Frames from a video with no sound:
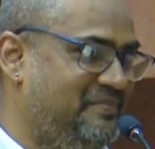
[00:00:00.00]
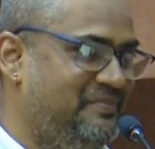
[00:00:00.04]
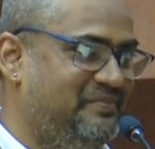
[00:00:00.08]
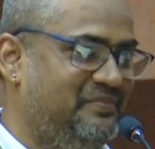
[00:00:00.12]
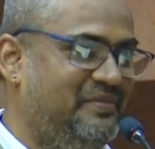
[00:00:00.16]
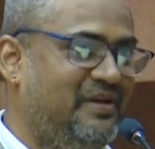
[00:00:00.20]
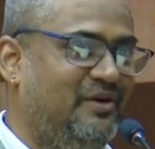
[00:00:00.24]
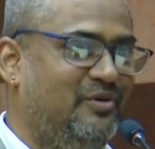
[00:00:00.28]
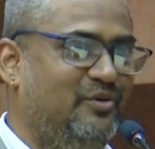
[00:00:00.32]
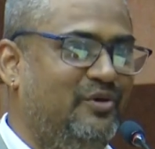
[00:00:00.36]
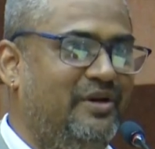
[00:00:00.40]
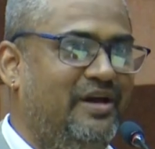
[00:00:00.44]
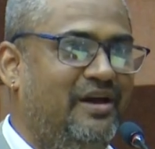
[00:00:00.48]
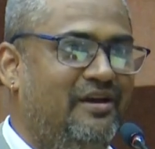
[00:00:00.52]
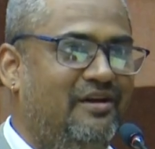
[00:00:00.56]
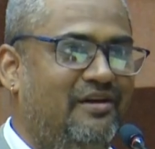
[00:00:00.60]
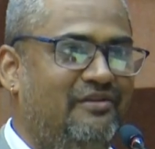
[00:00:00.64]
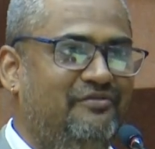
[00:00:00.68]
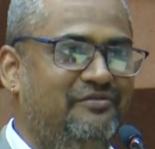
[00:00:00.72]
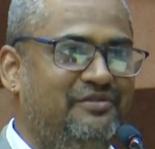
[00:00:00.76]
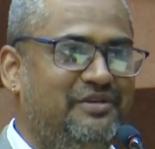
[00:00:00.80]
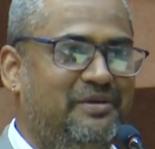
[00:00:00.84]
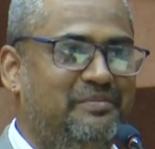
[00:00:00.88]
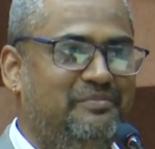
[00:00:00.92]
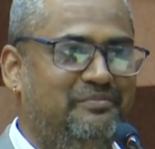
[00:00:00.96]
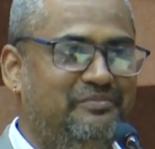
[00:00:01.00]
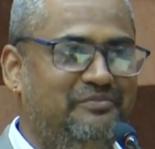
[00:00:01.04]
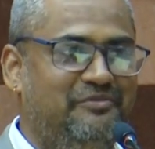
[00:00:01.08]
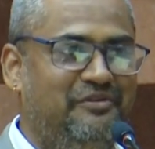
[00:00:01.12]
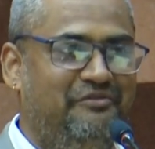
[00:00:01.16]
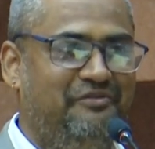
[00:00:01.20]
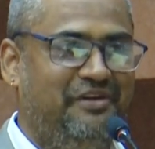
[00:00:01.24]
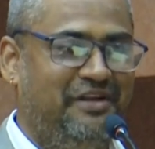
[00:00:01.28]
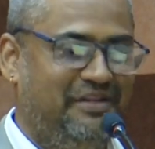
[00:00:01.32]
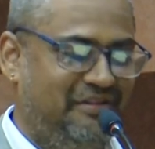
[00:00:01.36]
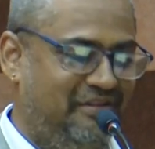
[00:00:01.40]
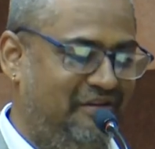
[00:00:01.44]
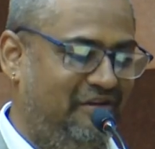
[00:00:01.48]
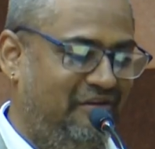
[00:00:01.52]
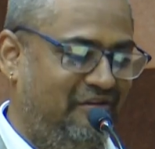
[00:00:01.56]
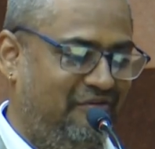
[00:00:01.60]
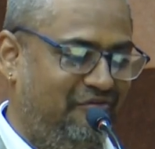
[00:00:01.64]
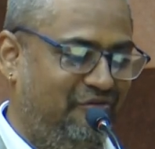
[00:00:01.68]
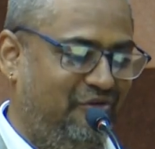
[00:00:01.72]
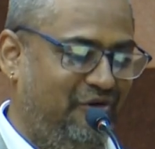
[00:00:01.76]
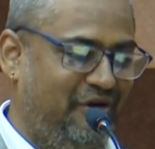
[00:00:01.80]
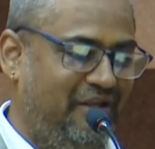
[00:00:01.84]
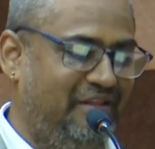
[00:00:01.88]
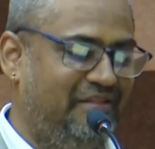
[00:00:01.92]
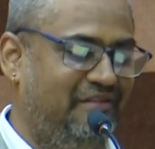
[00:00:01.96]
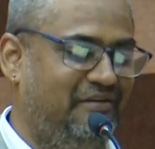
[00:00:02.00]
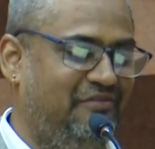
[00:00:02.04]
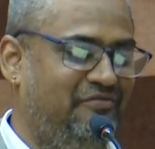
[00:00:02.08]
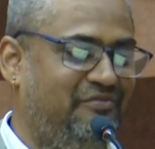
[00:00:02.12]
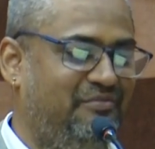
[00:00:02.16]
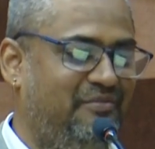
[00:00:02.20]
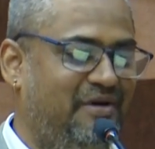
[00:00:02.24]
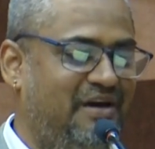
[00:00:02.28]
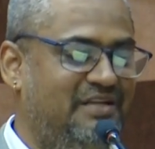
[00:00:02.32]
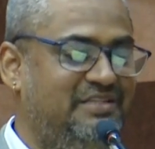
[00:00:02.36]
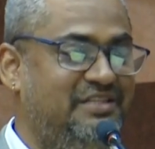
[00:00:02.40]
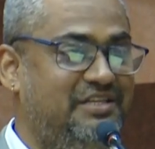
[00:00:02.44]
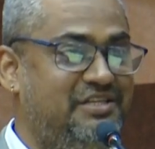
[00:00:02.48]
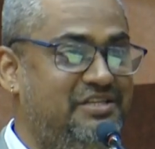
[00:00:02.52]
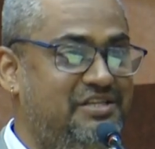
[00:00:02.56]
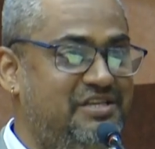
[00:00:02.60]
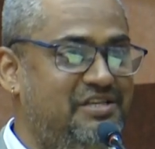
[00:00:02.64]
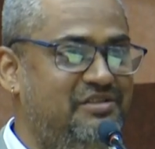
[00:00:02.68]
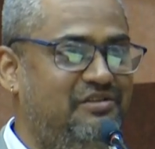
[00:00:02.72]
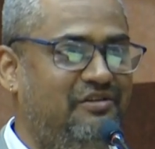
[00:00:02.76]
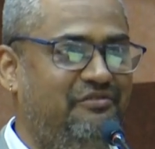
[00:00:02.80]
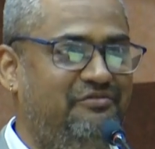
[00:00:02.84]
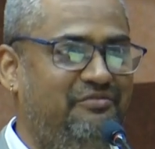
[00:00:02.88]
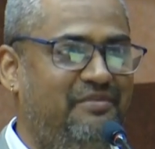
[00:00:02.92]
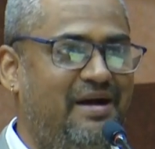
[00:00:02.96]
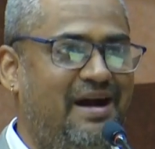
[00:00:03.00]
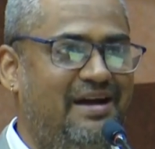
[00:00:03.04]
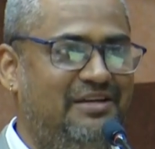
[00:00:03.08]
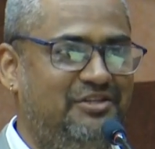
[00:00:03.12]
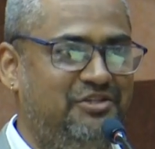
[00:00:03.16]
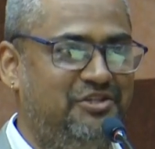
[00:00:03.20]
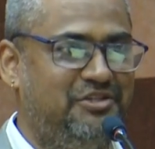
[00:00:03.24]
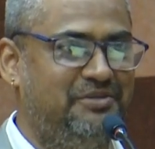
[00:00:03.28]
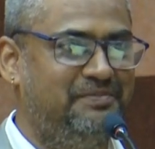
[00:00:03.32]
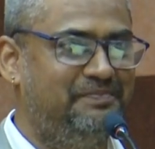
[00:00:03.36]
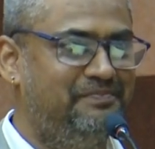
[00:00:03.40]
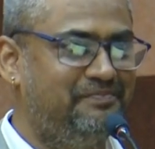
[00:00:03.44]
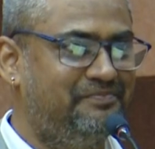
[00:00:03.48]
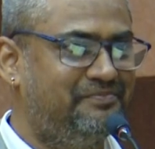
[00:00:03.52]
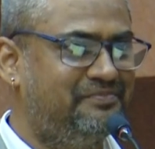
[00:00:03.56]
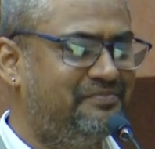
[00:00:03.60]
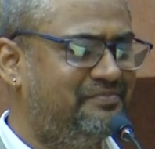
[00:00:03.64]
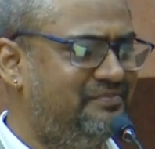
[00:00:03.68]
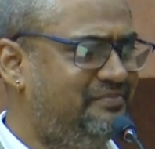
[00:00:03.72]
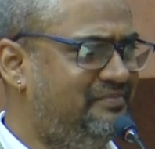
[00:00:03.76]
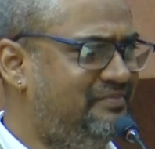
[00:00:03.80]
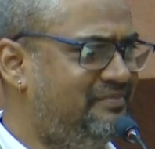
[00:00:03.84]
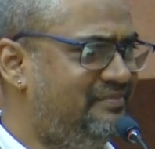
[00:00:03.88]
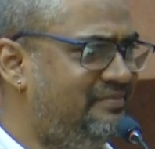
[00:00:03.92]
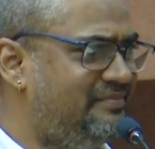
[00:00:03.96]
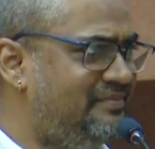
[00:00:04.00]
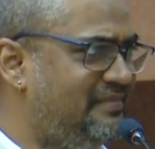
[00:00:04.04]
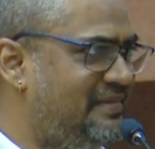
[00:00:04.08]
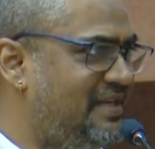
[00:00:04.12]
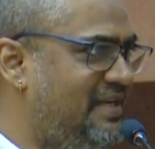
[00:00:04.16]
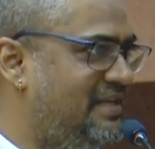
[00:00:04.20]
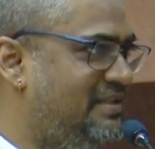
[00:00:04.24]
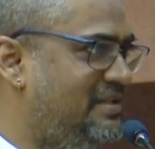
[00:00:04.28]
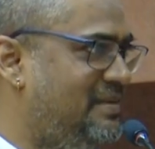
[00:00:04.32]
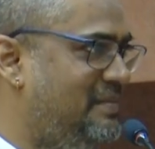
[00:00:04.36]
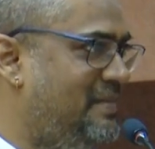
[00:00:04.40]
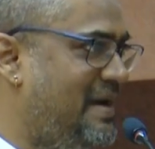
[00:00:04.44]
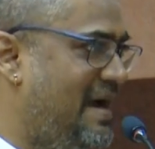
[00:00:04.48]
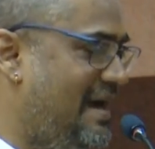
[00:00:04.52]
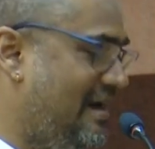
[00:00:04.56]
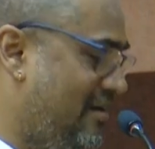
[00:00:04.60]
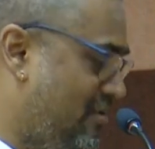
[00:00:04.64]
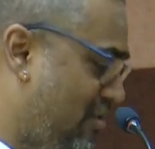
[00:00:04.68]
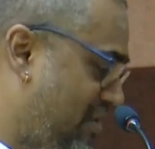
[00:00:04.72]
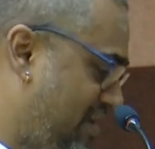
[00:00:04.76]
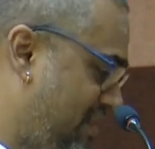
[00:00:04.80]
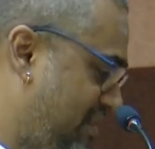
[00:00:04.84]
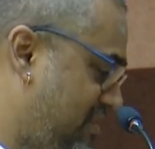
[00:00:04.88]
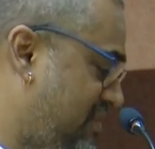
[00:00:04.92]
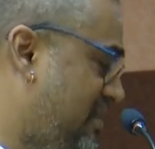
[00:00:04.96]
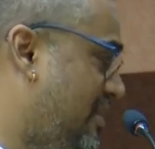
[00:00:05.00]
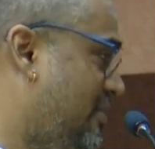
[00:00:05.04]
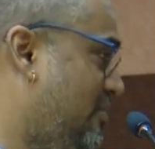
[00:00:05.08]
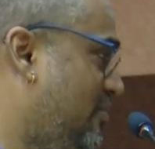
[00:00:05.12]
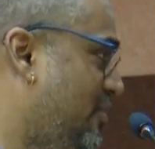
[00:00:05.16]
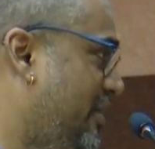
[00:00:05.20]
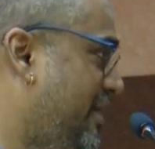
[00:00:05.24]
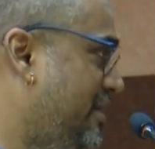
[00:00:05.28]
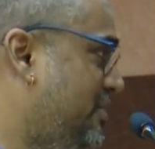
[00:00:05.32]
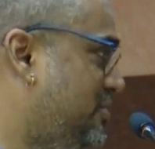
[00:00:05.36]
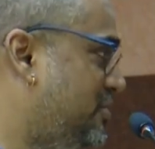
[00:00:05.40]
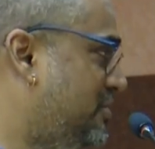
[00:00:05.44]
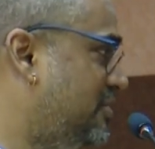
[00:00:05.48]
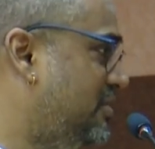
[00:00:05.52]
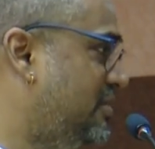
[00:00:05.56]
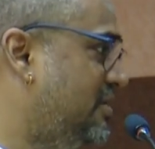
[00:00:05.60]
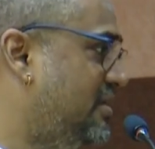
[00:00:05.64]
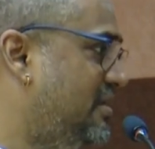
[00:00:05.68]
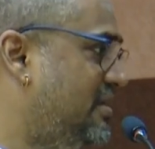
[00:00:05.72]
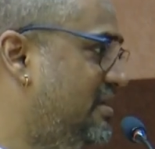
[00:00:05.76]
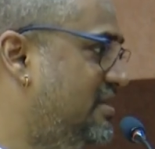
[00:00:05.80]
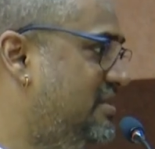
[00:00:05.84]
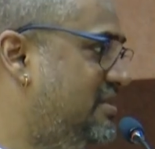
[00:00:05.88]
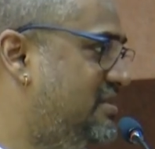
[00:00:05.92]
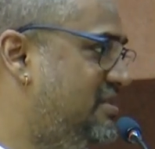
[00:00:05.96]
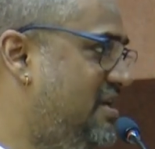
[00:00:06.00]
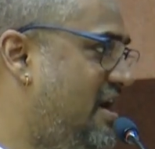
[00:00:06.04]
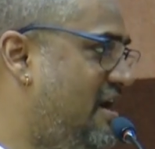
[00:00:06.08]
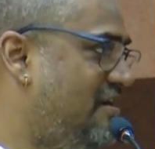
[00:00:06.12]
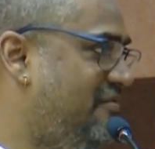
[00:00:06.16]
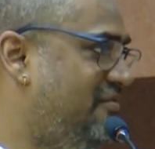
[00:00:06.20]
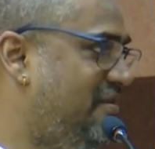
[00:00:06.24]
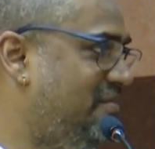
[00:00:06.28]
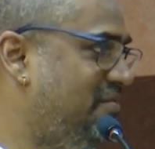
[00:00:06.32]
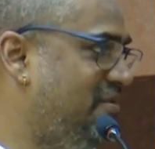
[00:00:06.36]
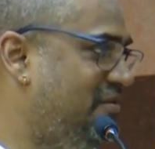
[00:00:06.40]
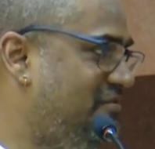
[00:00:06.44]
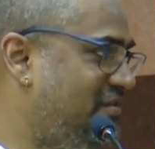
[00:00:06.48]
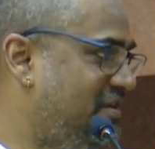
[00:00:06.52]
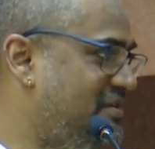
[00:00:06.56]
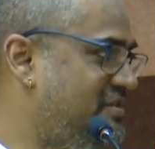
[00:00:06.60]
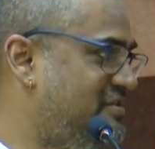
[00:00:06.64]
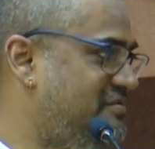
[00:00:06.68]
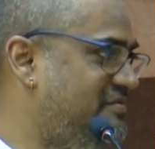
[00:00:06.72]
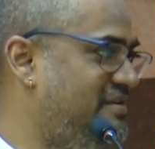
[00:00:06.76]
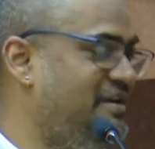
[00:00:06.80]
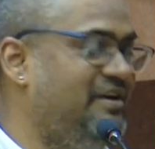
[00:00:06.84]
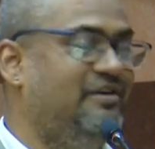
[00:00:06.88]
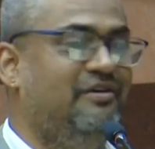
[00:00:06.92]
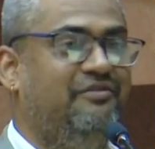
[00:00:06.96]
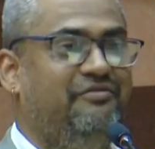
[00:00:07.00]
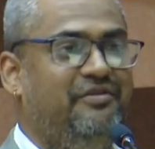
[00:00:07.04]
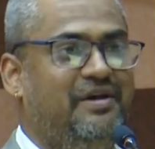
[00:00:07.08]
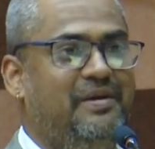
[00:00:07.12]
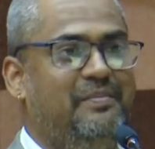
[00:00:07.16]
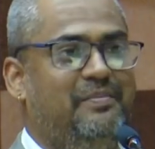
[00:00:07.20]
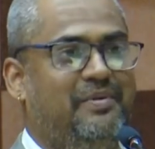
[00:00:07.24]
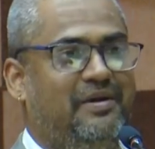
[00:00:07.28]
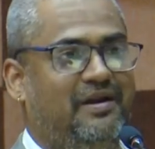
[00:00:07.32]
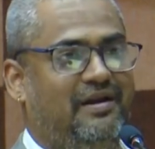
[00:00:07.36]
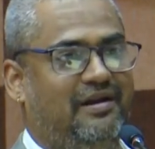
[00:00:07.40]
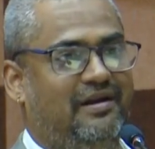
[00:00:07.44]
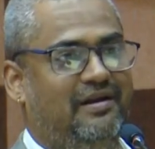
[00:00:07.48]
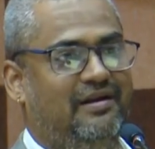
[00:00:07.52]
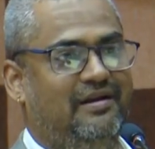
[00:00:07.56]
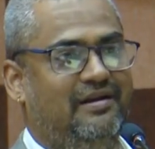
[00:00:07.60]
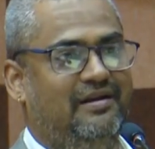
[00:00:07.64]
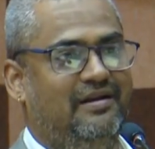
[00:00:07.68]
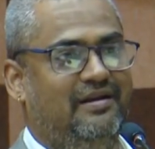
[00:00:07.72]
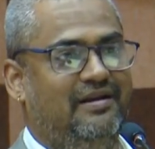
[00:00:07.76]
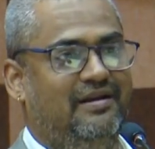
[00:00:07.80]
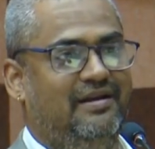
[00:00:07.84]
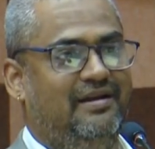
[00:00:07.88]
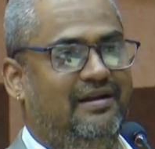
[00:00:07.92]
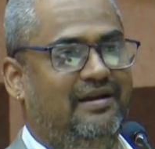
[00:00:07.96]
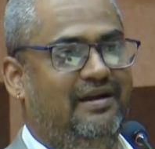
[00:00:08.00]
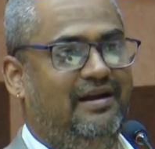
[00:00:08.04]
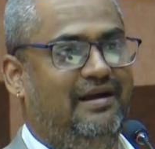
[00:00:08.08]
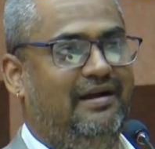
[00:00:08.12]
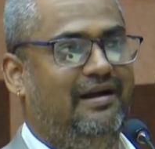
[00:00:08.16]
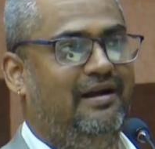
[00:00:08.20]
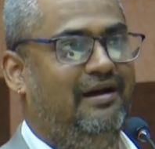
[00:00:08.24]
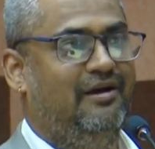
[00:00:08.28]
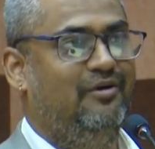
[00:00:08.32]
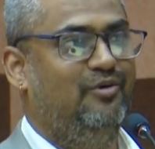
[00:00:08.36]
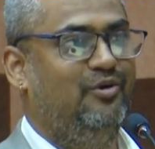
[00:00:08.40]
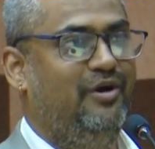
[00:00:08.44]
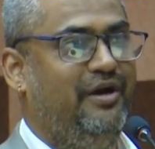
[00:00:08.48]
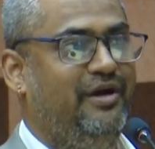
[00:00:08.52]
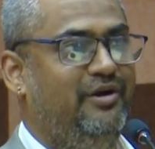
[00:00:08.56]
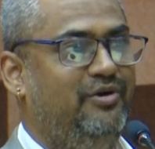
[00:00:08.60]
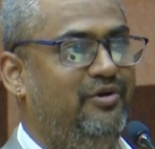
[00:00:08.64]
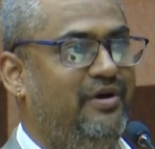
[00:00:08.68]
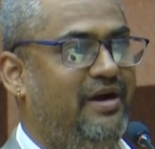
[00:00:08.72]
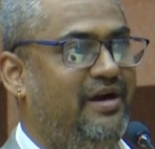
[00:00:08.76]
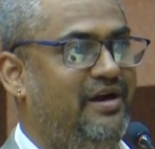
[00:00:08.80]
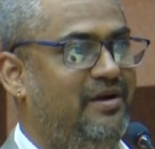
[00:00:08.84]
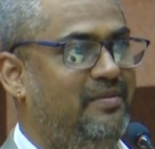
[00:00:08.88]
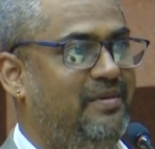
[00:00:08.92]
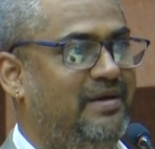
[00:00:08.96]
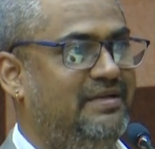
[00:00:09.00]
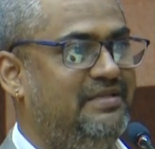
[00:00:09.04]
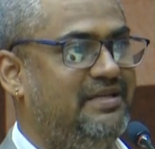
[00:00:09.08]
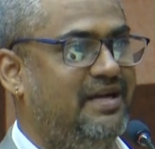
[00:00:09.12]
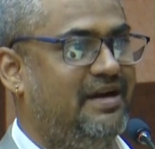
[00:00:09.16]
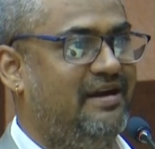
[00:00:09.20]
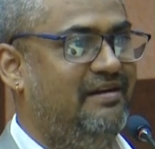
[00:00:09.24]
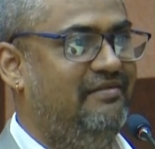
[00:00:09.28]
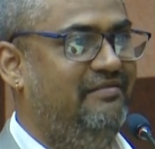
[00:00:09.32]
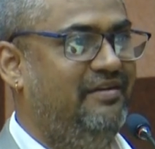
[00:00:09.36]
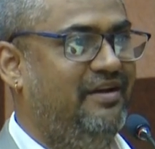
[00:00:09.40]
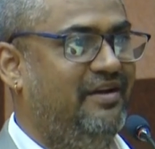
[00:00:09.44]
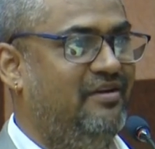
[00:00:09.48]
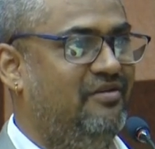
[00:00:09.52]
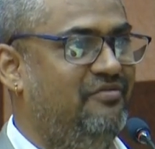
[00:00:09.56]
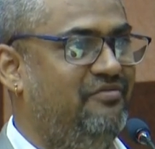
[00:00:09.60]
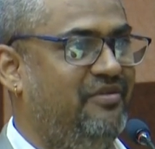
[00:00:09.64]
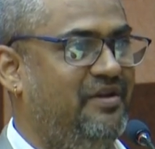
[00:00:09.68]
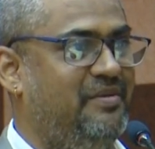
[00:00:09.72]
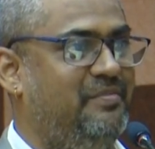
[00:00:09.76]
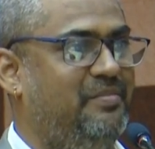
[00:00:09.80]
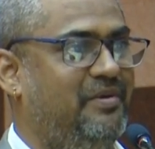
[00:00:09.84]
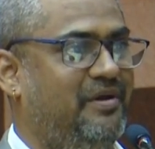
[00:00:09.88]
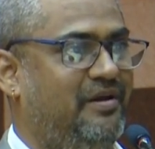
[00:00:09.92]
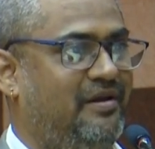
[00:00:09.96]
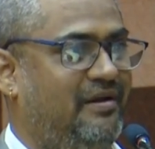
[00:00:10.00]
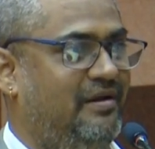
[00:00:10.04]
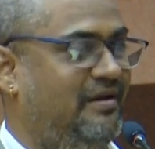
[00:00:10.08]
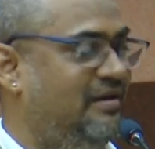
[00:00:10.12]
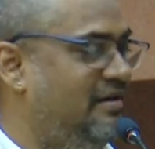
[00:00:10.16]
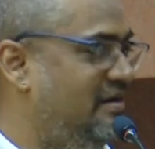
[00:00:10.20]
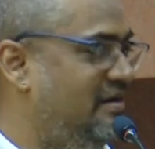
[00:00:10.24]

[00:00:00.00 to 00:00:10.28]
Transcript: Now we are on some 15th or 14th of March, 16th of March, and the bank audits are going to start from the first week of April and are going to end by second week of April.